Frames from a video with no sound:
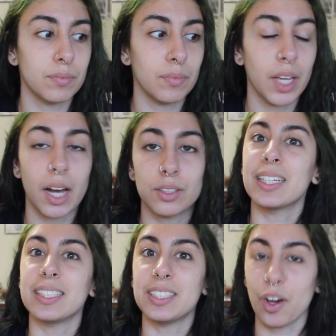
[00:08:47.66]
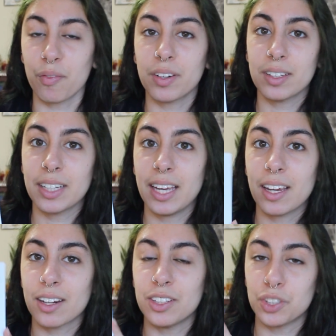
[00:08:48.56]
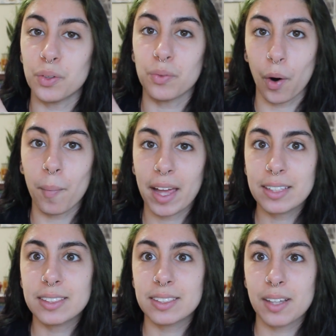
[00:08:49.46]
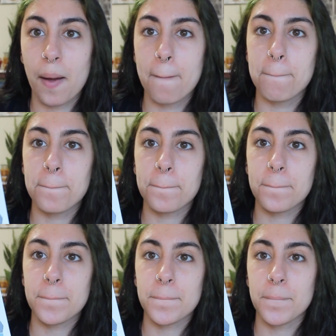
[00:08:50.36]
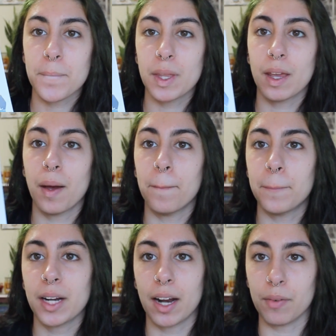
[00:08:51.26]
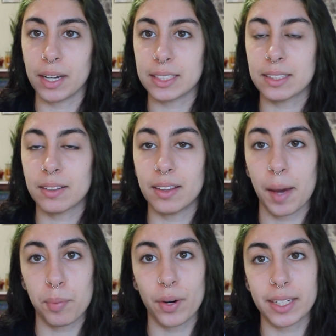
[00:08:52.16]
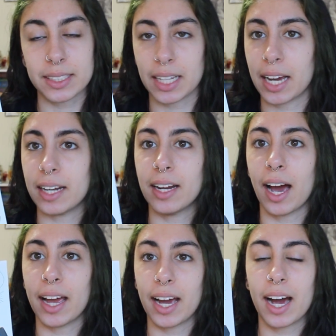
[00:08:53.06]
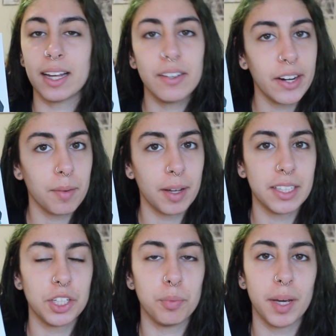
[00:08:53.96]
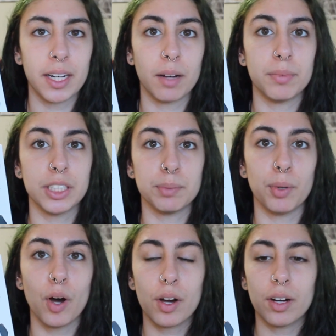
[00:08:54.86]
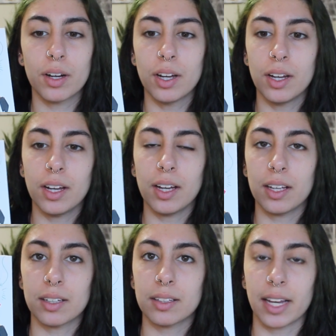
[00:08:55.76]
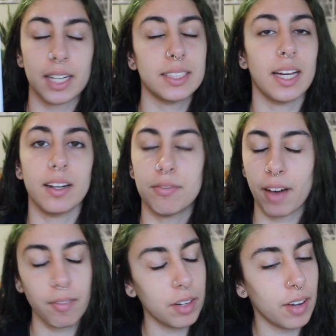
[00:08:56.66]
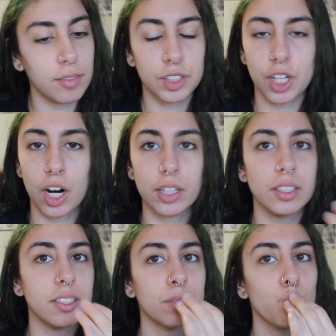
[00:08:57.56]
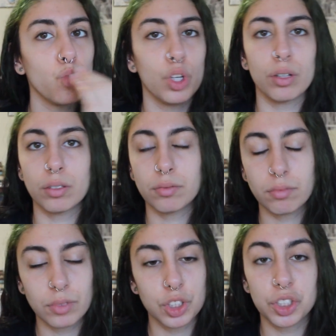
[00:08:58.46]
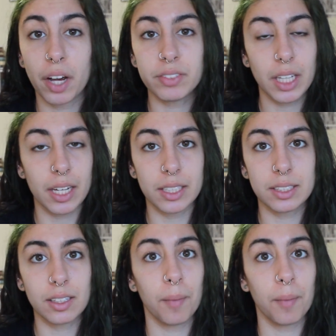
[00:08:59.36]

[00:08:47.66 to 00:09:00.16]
yeah, this is definitely an adult romance. But anyways, that point aside, I highly recommend that you pick up this book. Like I said, 5 out of 5 stars. It's chef's kiss,